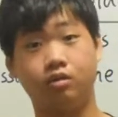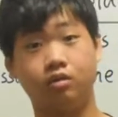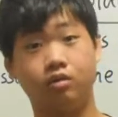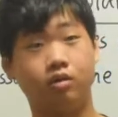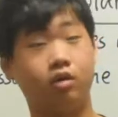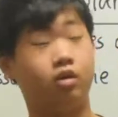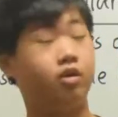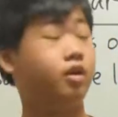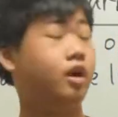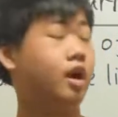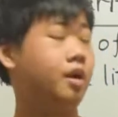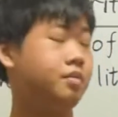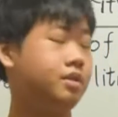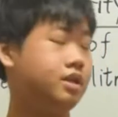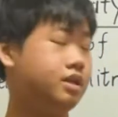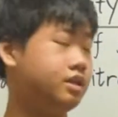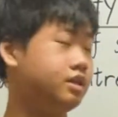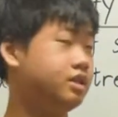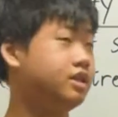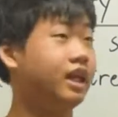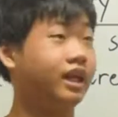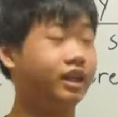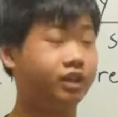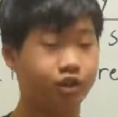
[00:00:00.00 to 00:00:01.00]
or I mean
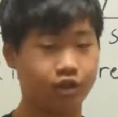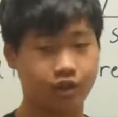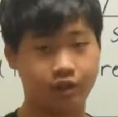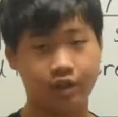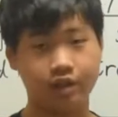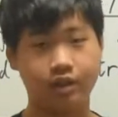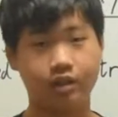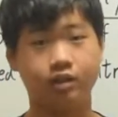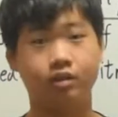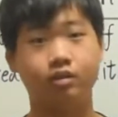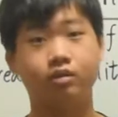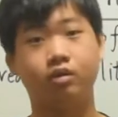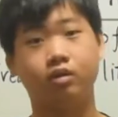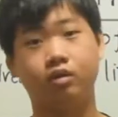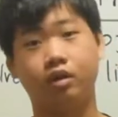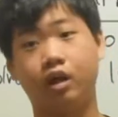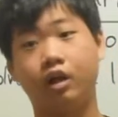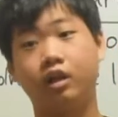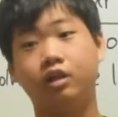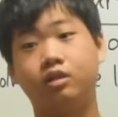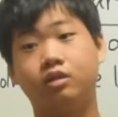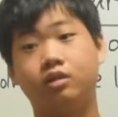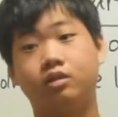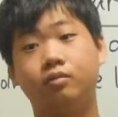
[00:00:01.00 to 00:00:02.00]
saturated,
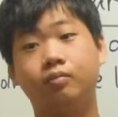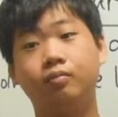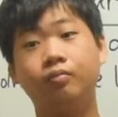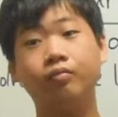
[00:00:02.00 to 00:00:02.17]
alright?